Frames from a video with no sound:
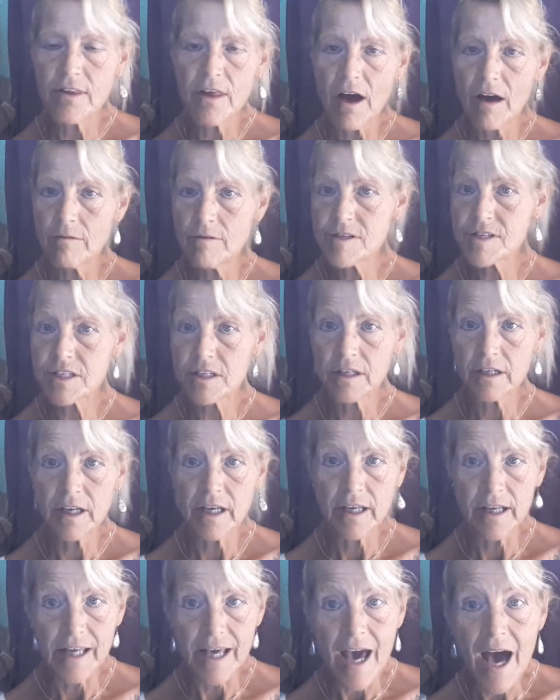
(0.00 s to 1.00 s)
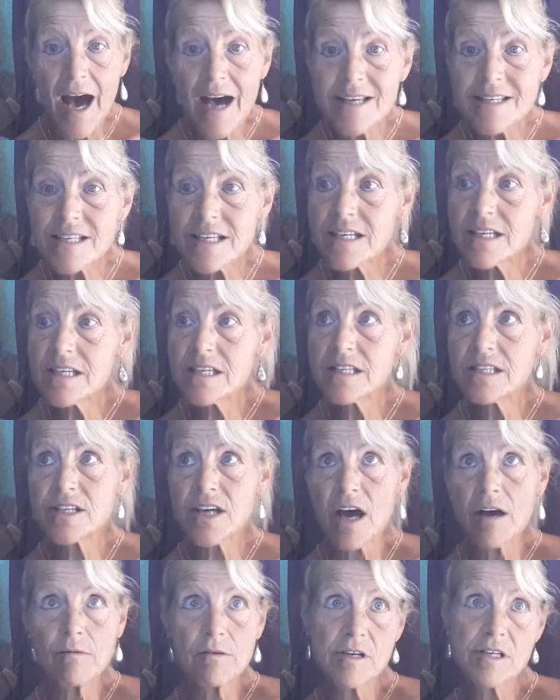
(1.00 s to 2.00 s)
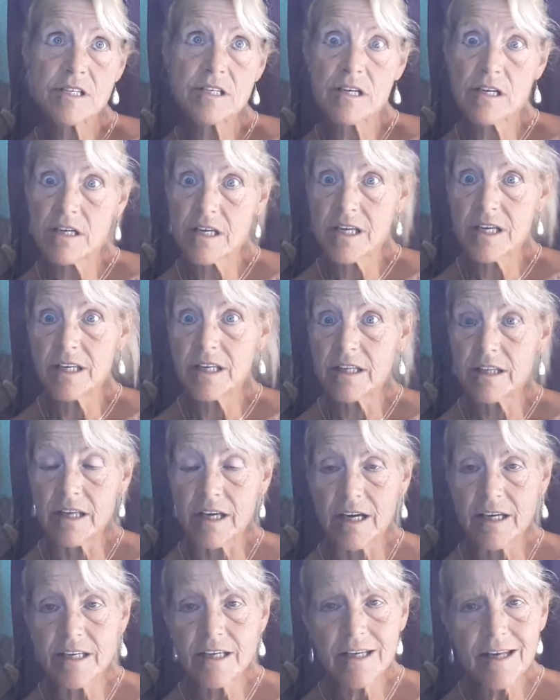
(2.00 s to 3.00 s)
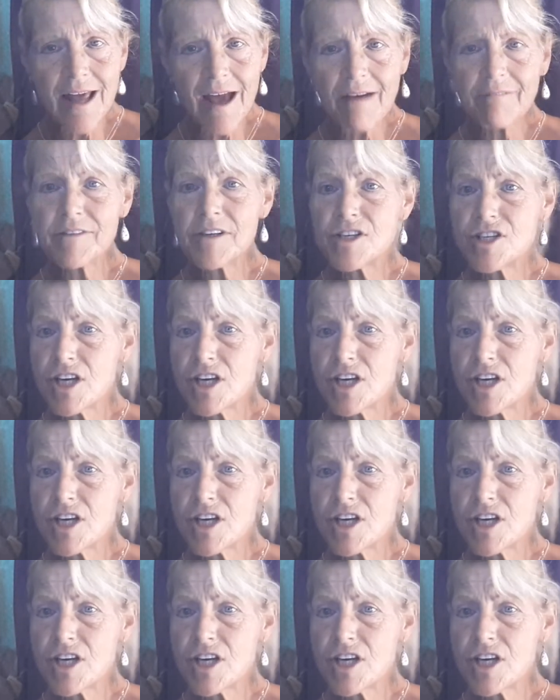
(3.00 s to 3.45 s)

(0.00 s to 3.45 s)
I wasn't on any acids. I wasn't on anything. I didn't have to